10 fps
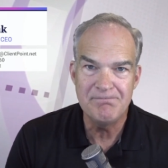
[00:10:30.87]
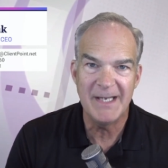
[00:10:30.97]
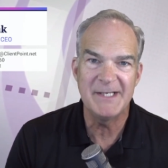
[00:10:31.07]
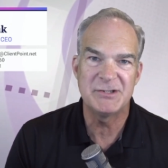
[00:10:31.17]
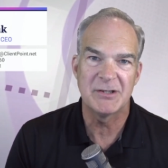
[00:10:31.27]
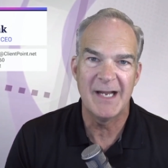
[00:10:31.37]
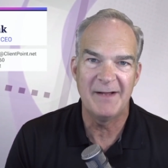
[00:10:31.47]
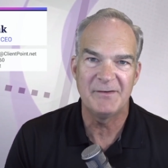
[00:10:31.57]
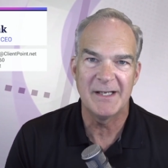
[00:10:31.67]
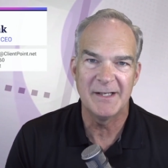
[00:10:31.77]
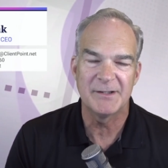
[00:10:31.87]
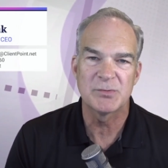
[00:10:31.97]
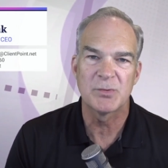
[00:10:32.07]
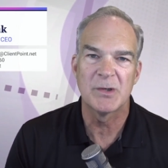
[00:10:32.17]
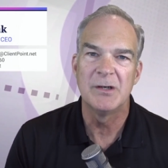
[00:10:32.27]
major heavy
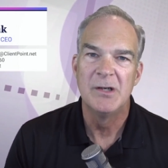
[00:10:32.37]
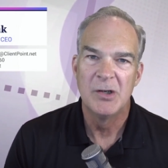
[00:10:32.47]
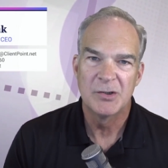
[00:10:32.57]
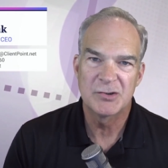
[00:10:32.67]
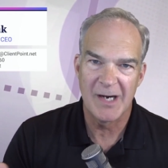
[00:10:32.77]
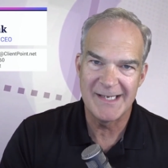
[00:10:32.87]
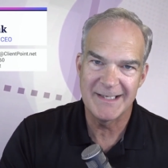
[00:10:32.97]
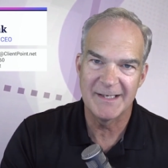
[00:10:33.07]
hitters were trying to